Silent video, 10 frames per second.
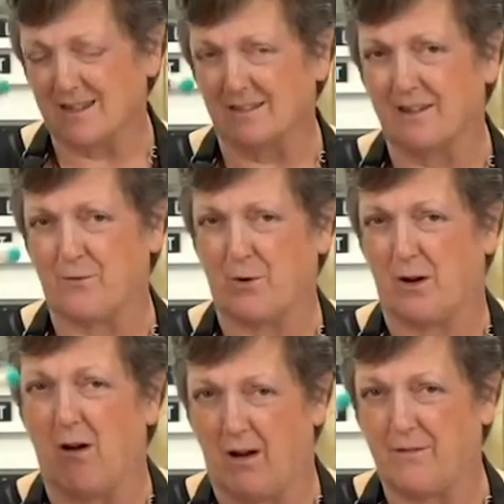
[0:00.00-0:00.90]

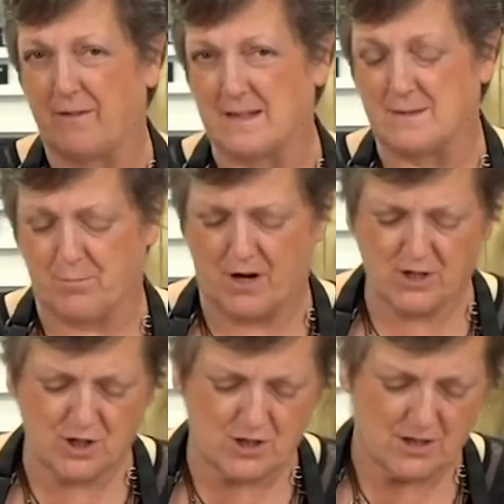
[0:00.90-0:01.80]
delivery off of this
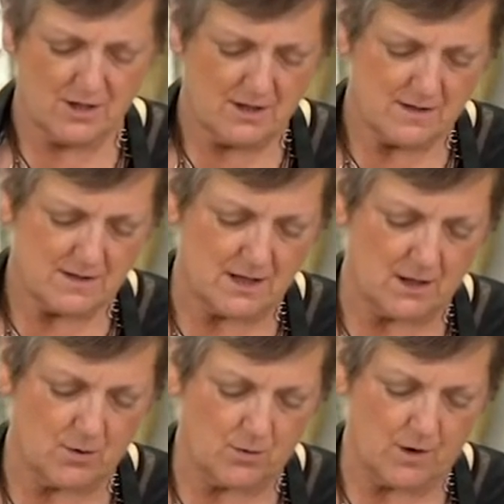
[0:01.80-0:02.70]
brush.
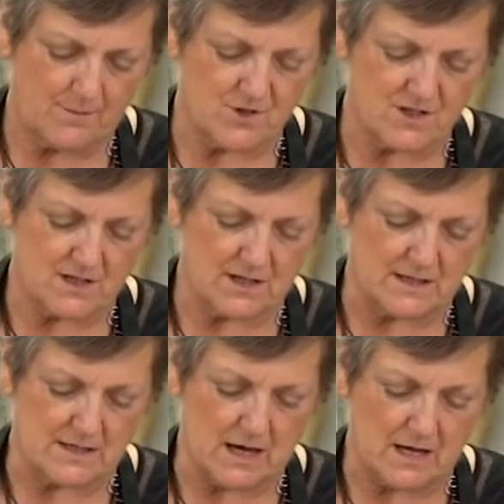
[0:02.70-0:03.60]
So I'm just gonna
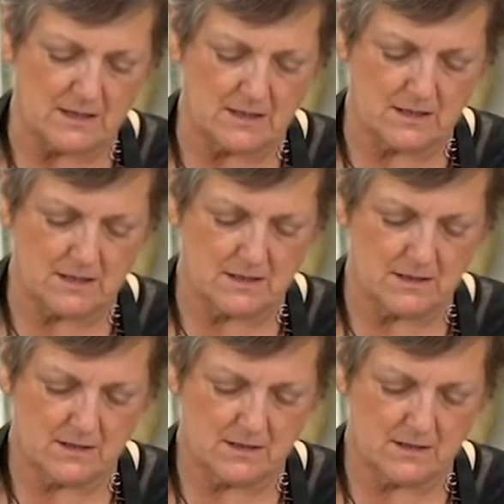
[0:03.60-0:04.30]
dust,